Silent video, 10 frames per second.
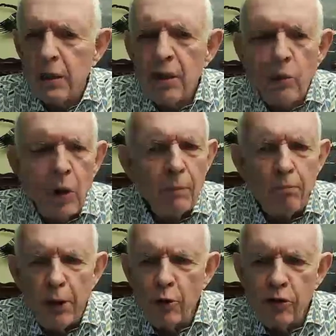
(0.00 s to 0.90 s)
While
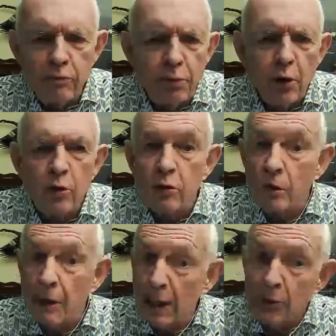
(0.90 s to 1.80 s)
both have broken to the
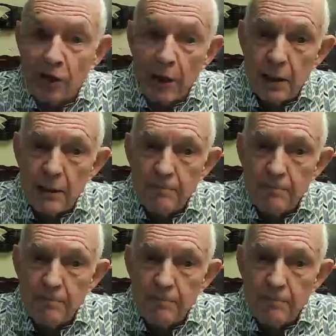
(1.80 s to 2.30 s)
upside,